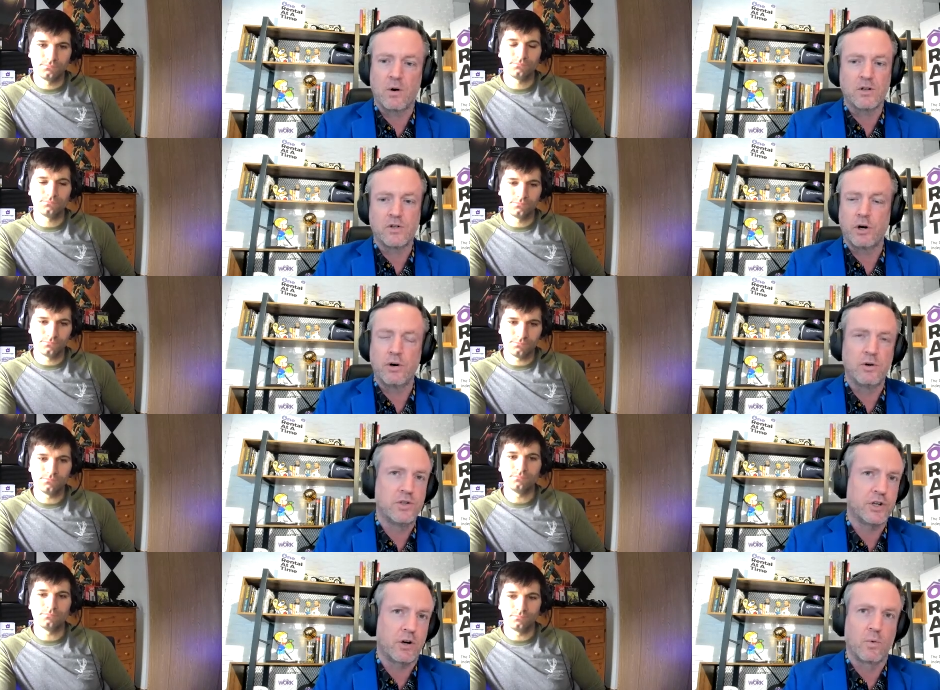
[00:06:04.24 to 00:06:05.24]
Speaker 1: or
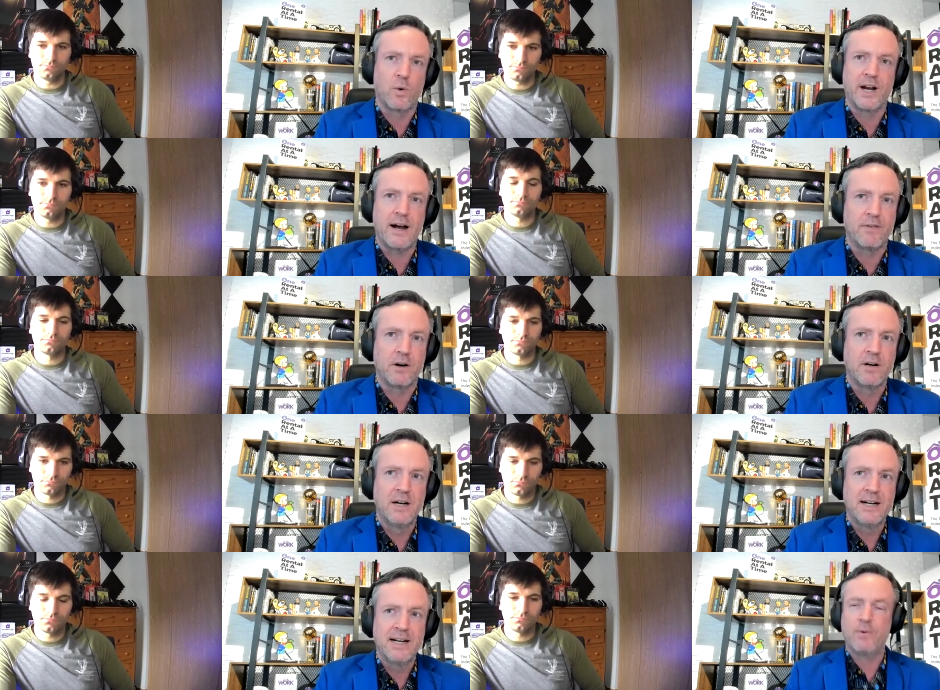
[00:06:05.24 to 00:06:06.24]
Doge or whatever,
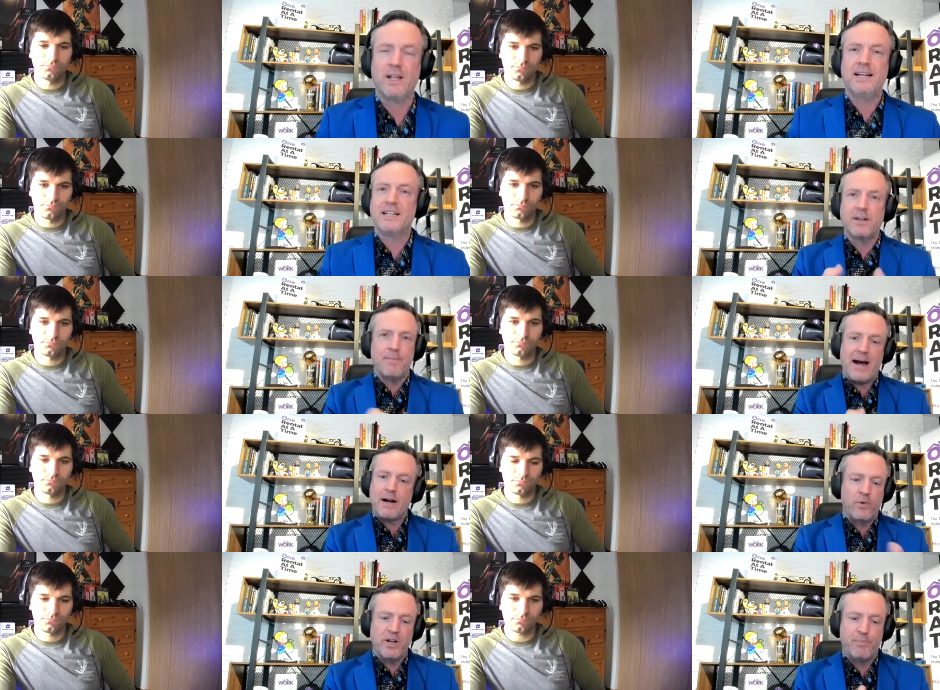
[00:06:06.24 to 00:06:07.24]
it really doesn't
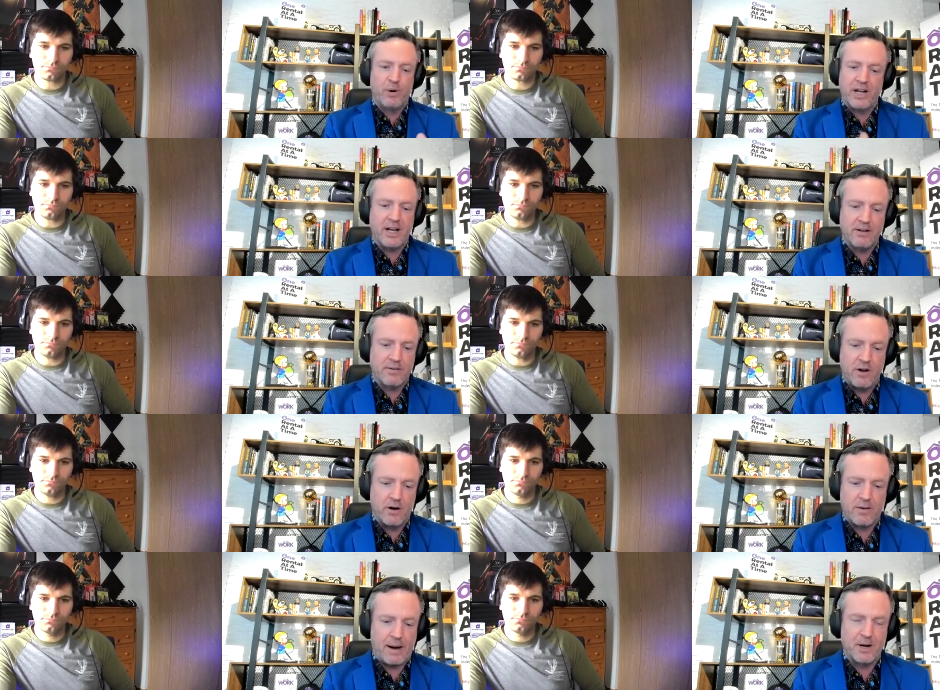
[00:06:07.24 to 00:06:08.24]
matter when you're putting in, you
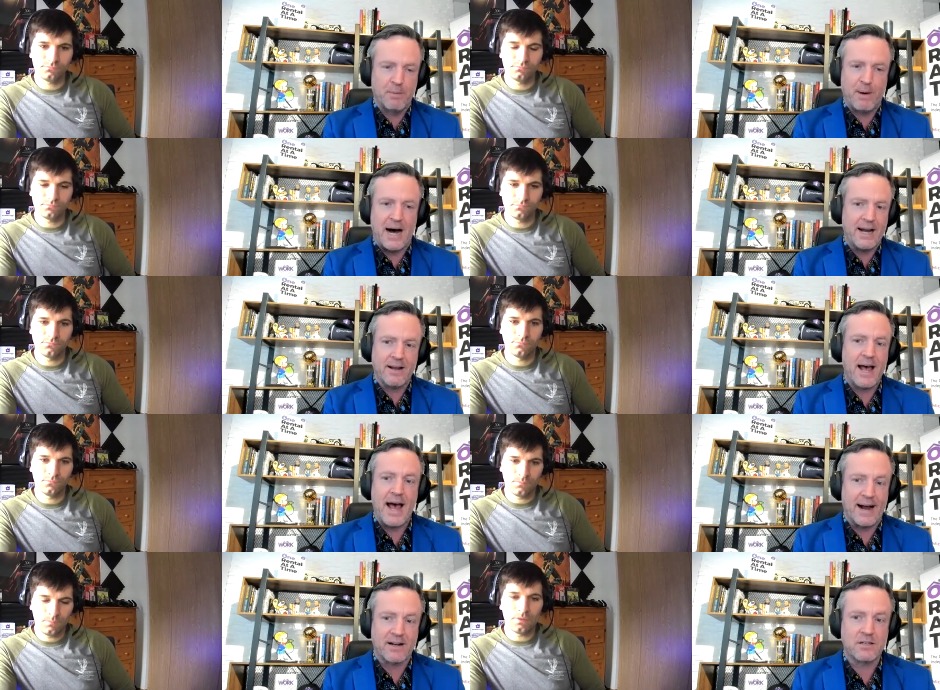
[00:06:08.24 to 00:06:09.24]
know, I'm going to buy
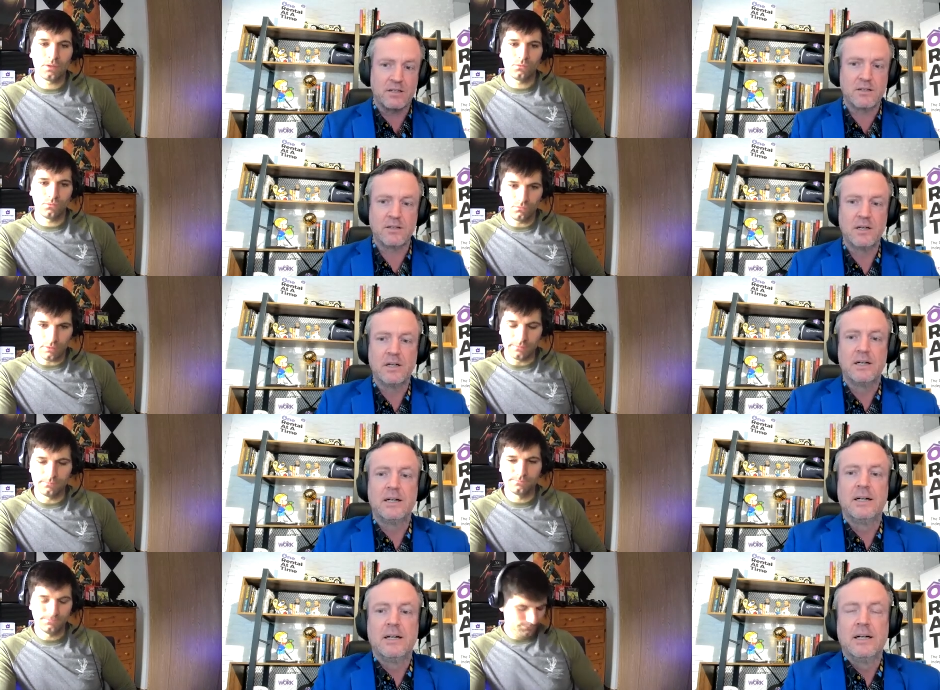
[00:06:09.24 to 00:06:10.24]
X. Right.
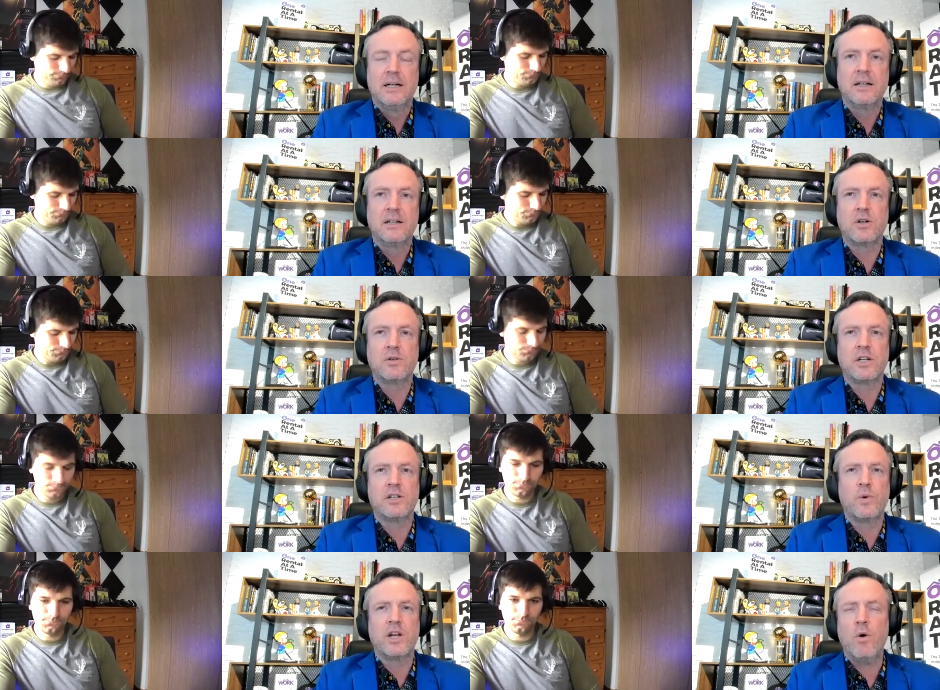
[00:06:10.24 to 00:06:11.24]
So
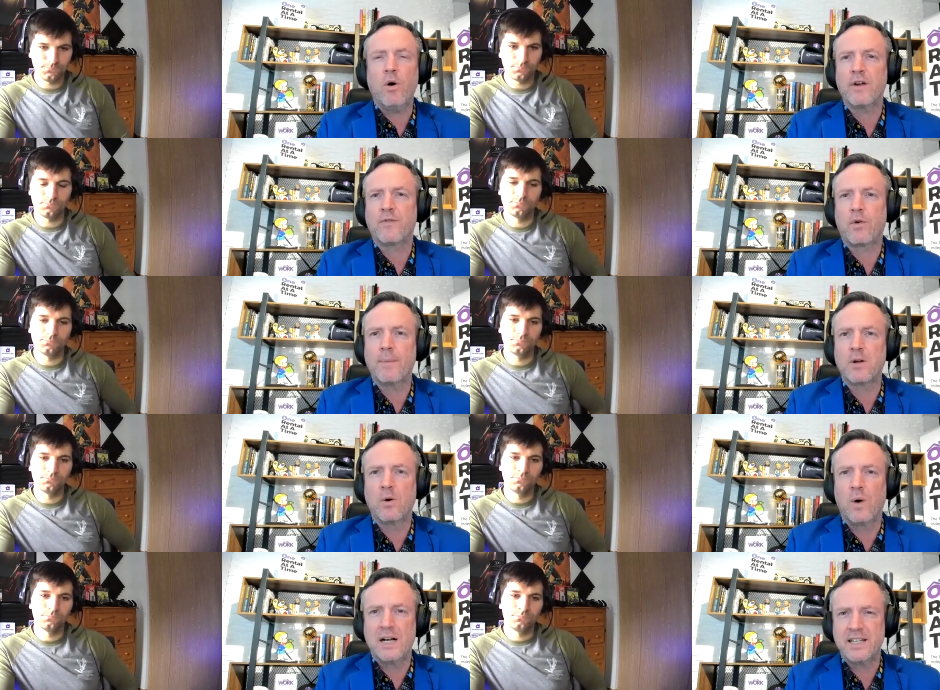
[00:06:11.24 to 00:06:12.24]
did, when you heard of
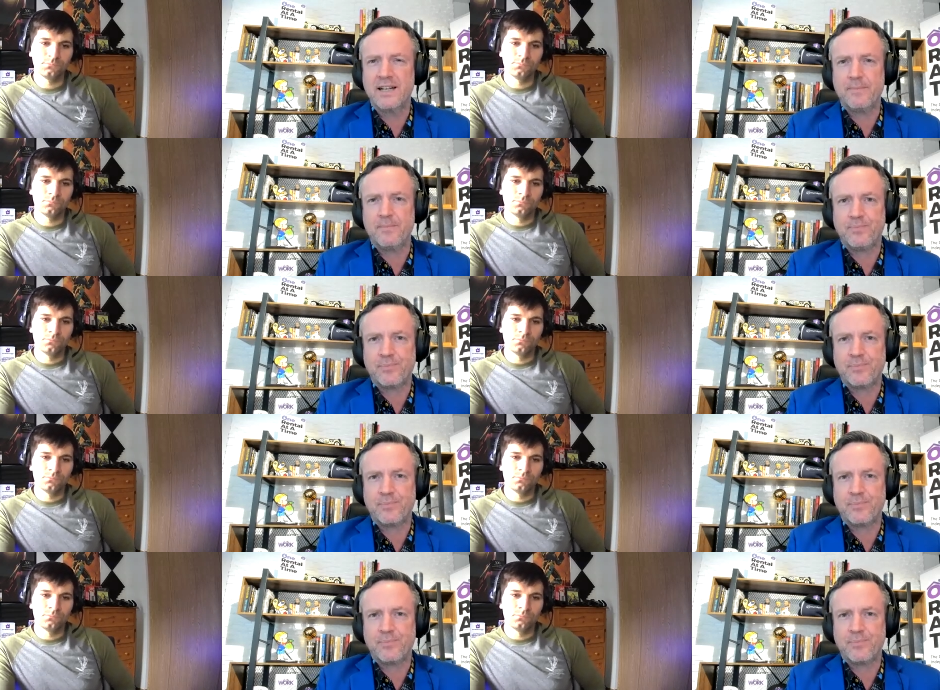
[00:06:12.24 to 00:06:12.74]
crypto, was it,